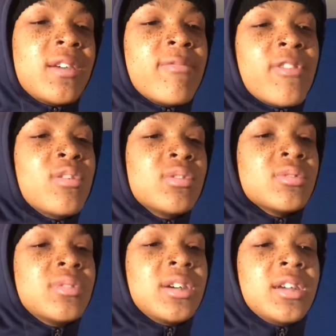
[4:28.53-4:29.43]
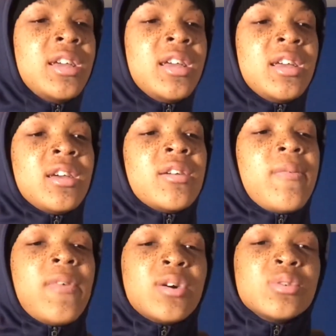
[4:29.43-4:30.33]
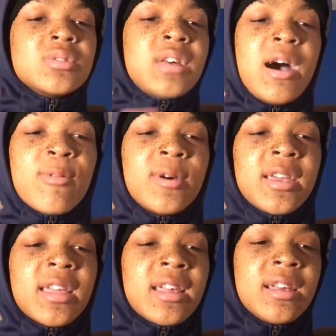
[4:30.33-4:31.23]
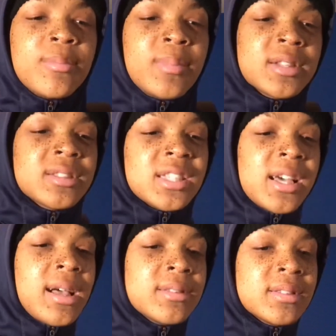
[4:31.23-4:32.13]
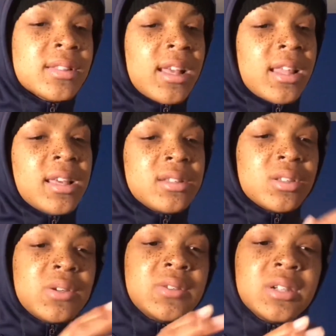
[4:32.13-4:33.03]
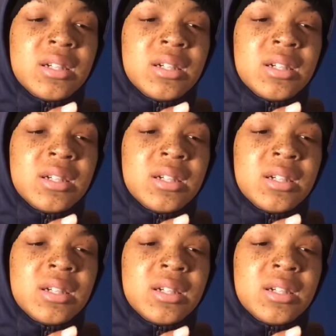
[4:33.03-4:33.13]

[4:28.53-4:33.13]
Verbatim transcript: Folks were folk I wasn't getting monetized and nothing like that, so